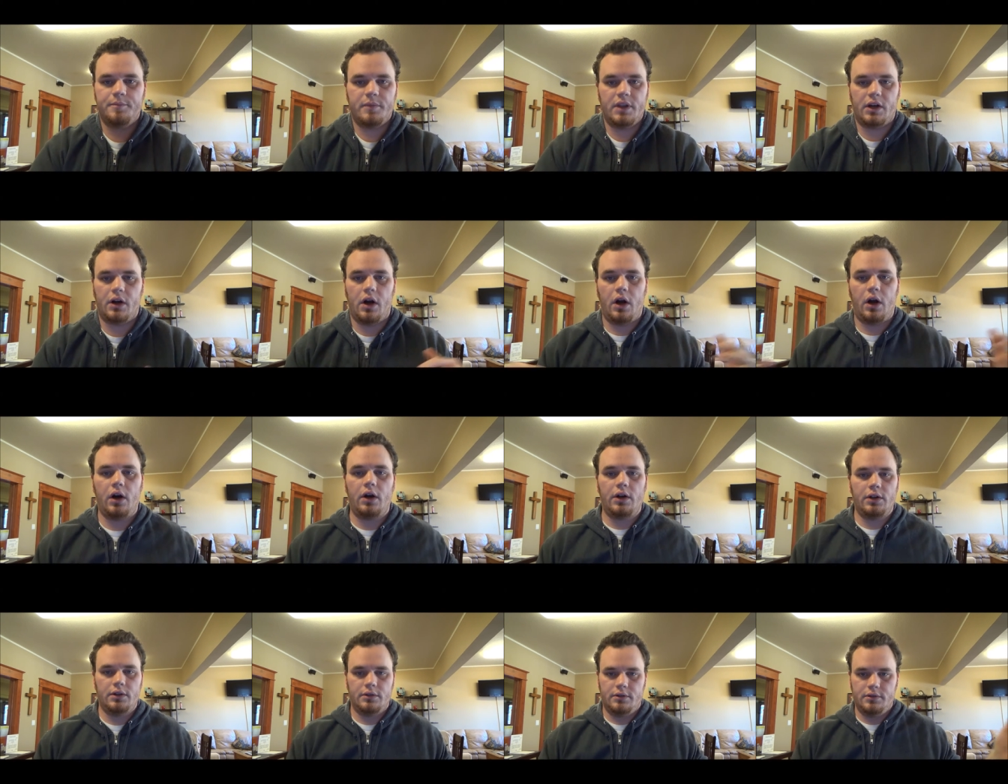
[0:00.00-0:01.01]
They're
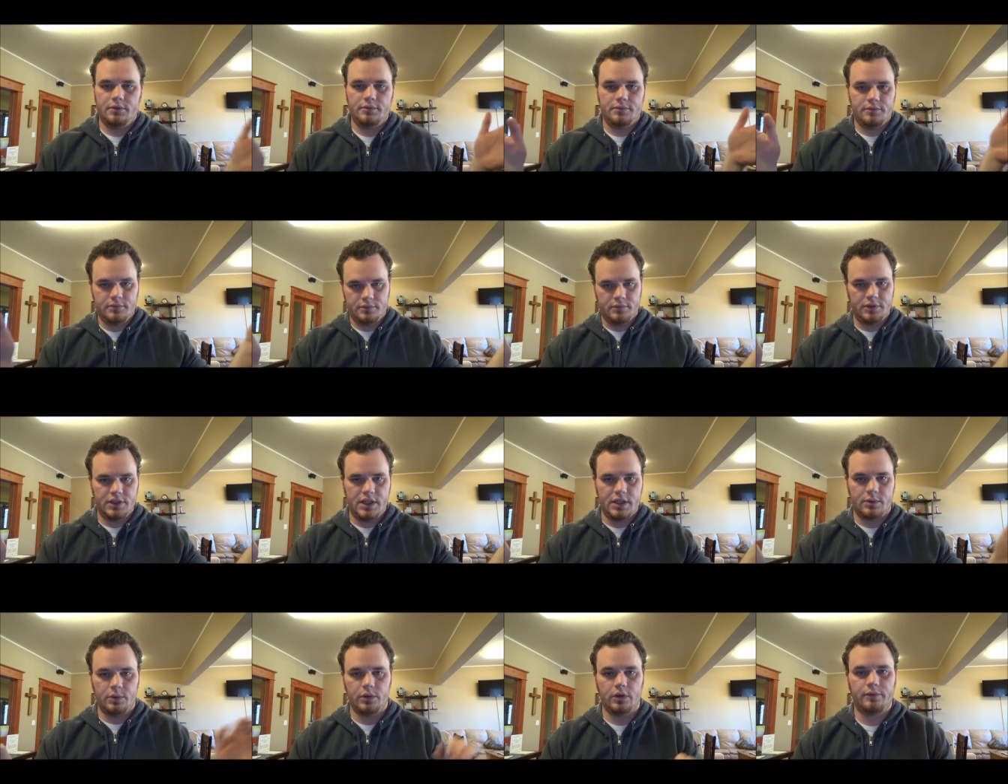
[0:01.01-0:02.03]
all
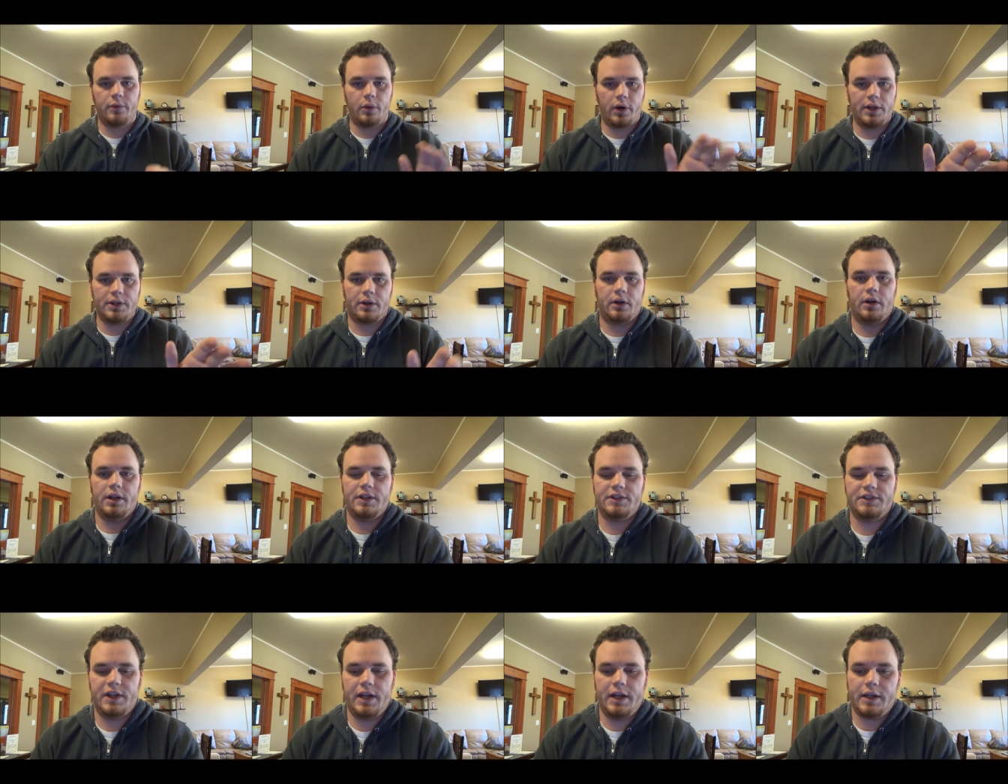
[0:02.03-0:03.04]
equal for eternity's
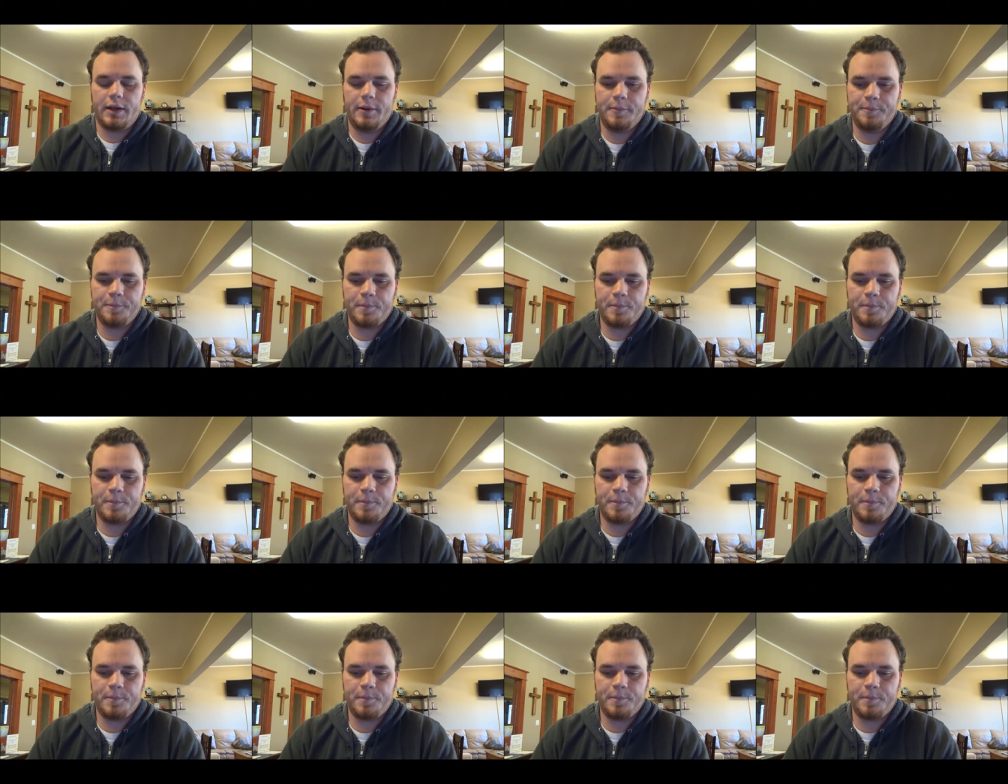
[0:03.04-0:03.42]
sake.